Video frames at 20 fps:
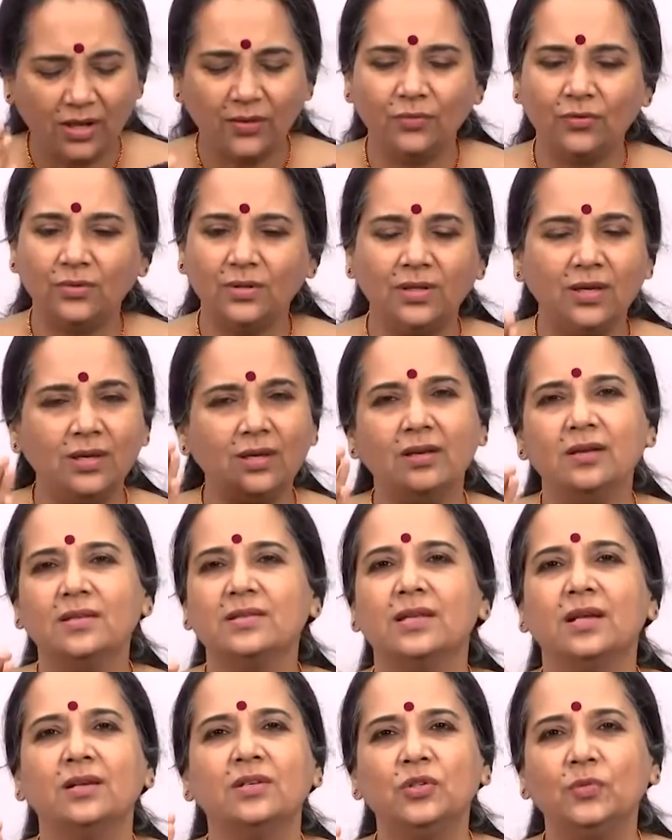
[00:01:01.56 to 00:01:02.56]
everything
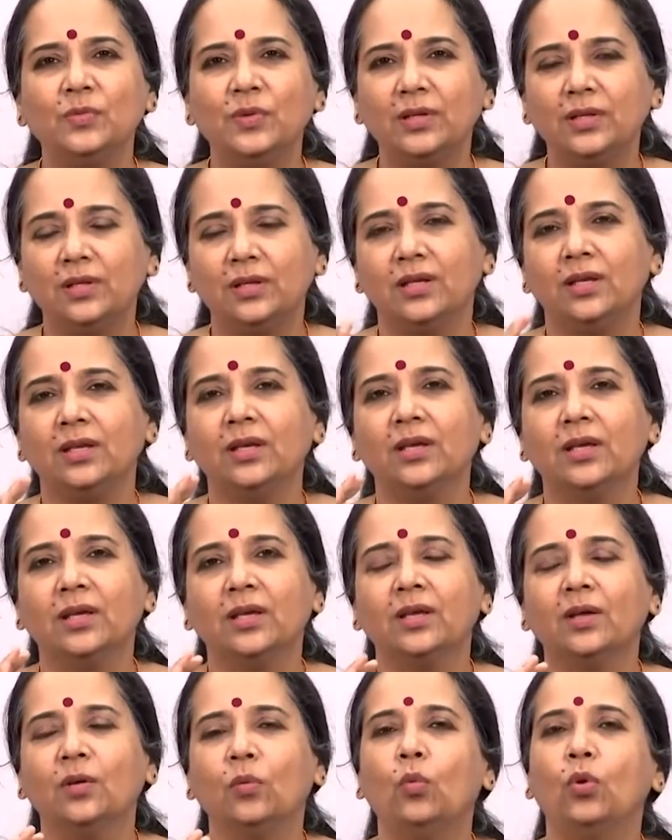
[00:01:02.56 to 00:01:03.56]
is ultimately,
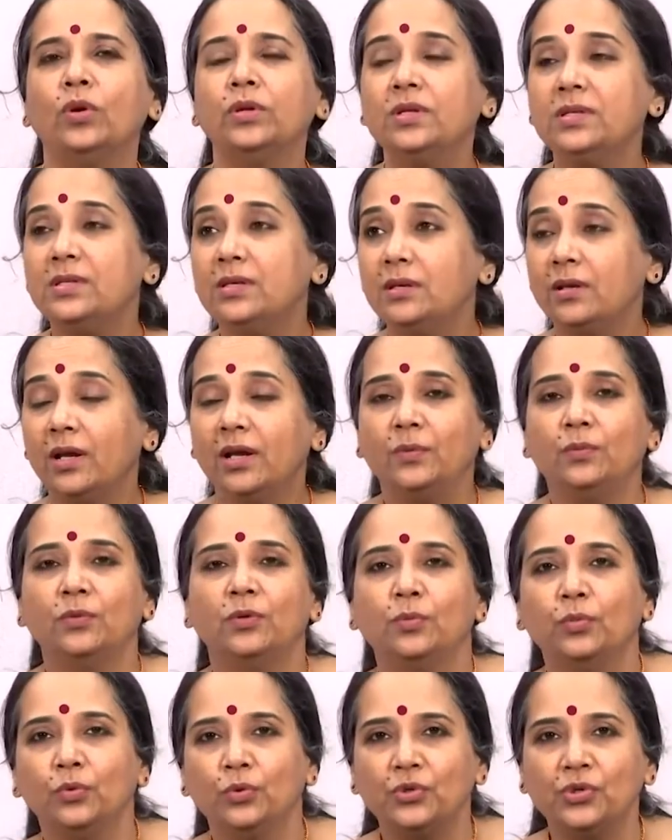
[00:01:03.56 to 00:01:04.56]
what is the right
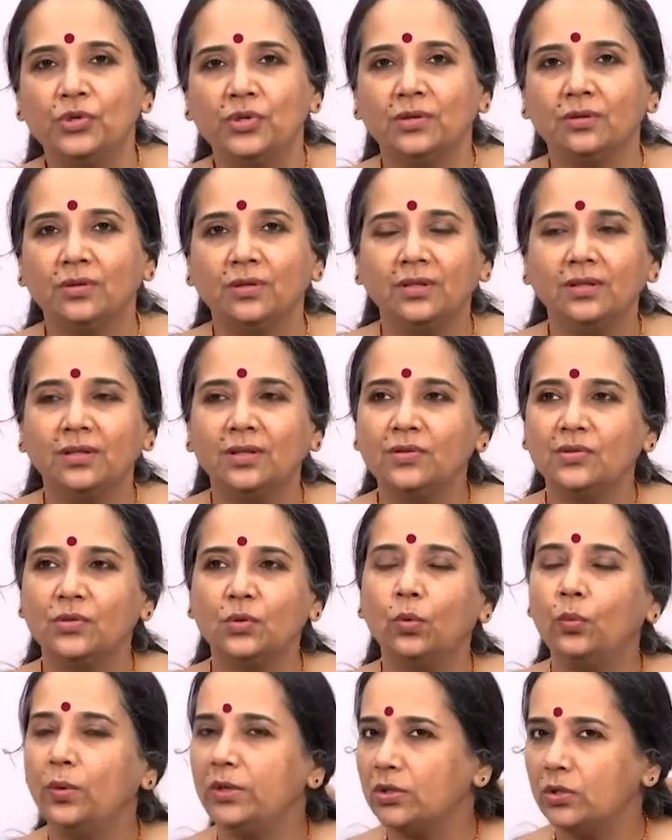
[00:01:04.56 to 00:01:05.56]
proportion? There is
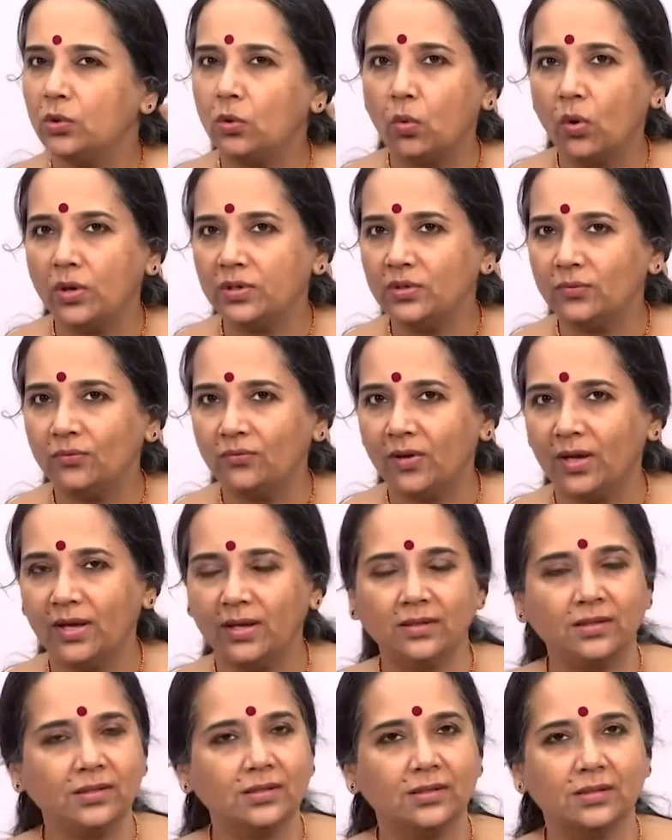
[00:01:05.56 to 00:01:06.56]
no way to
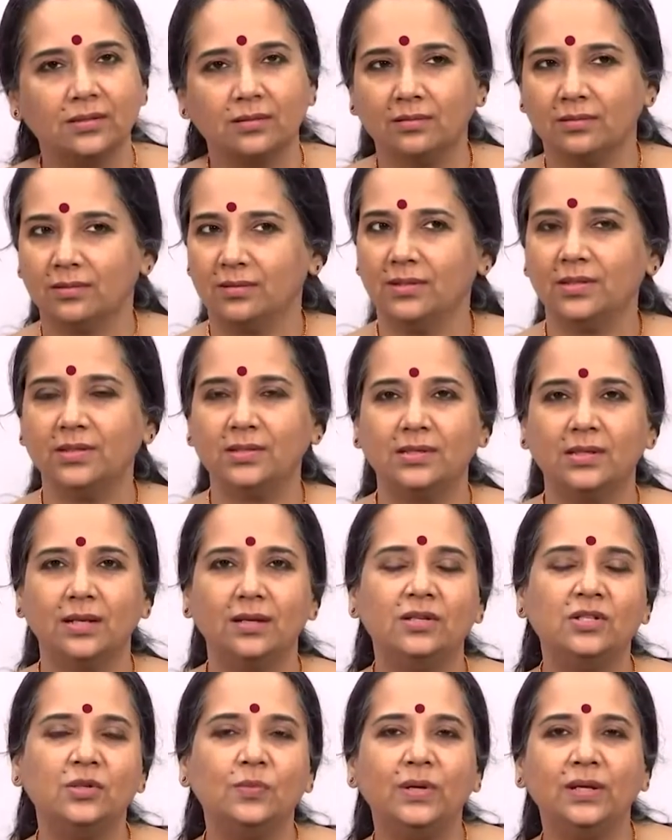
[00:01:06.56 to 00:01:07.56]
quantify it. It's
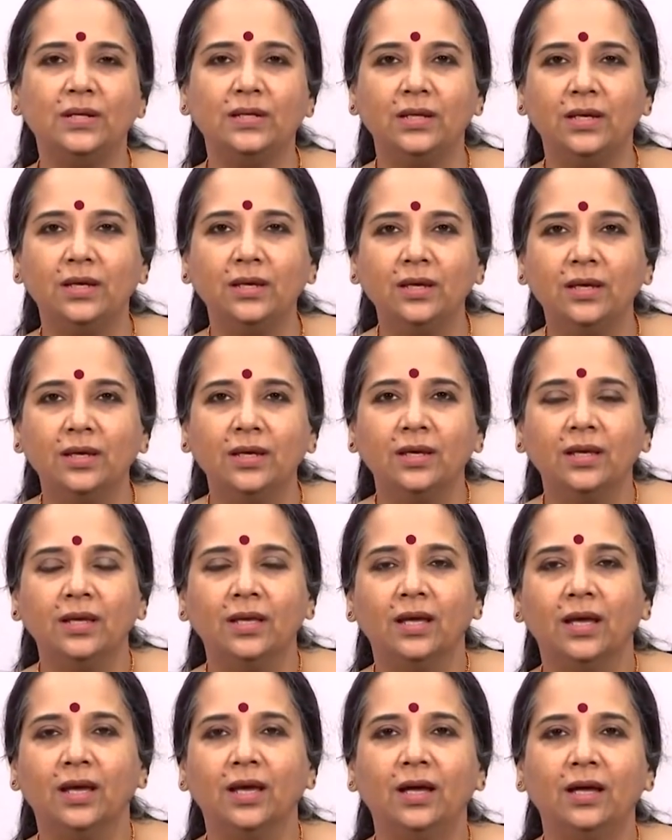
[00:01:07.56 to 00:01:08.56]
ultimately
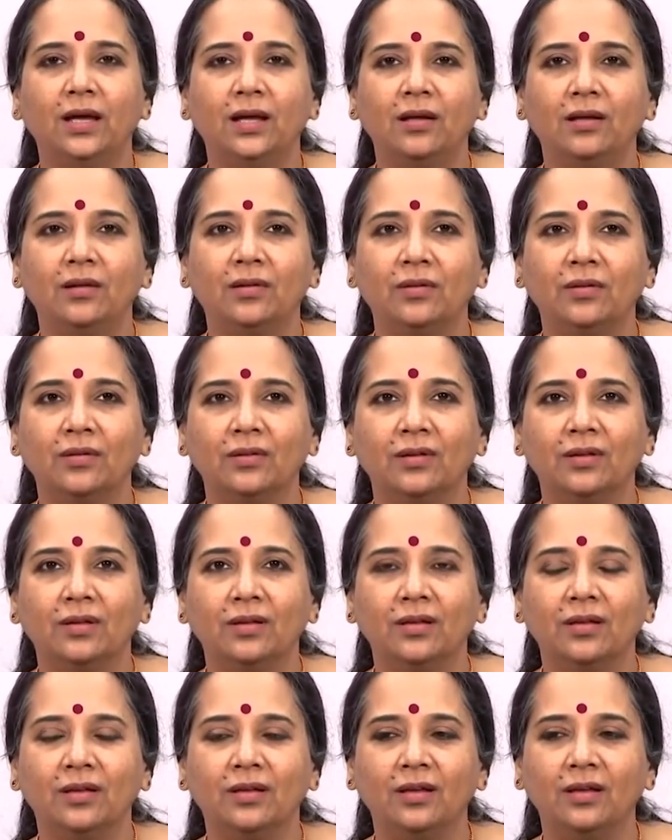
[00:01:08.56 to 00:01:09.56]
uh,
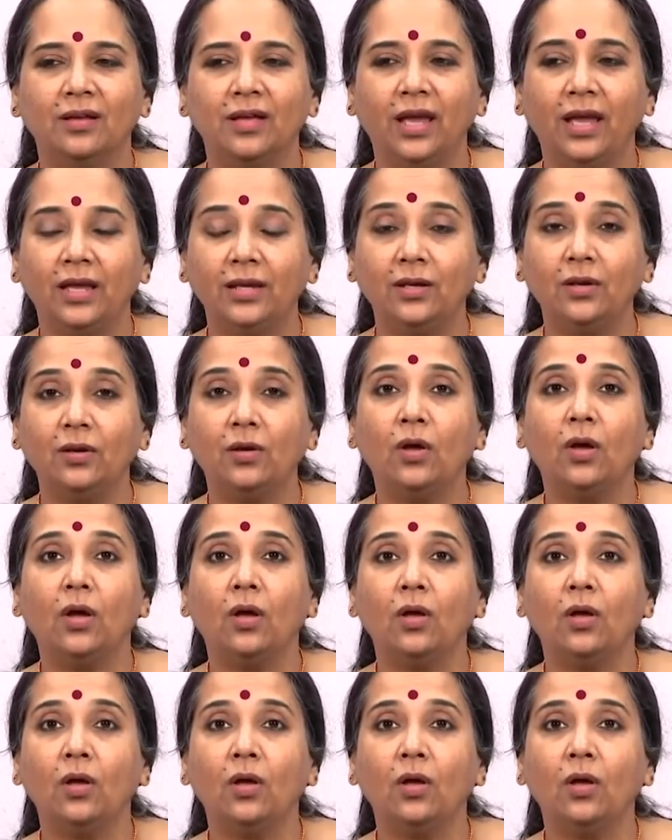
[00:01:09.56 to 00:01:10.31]
an